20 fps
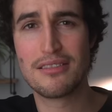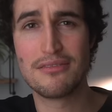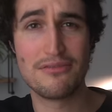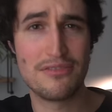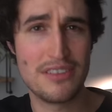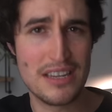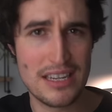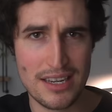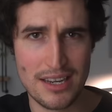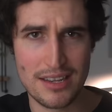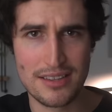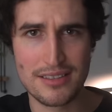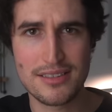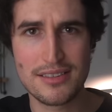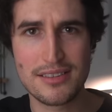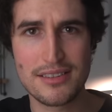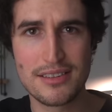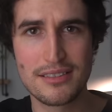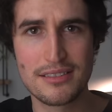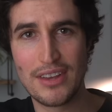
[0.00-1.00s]

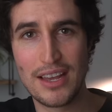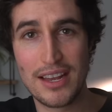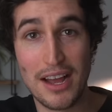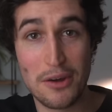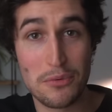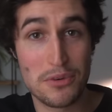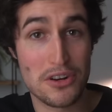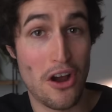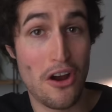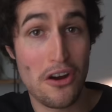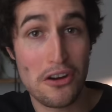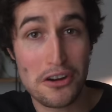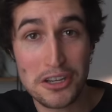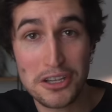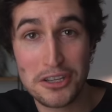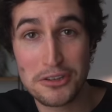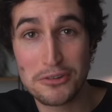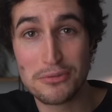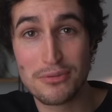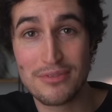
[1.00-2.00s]
convenience. And I would
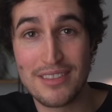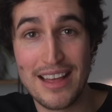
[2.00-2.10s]
argue